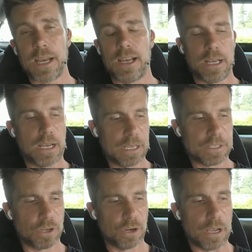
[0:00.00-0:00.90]
Uh,
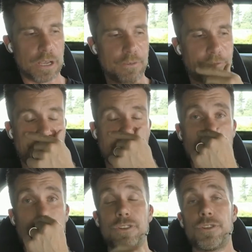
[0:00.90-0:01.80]
so if
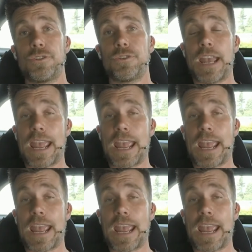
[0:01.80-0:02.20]
you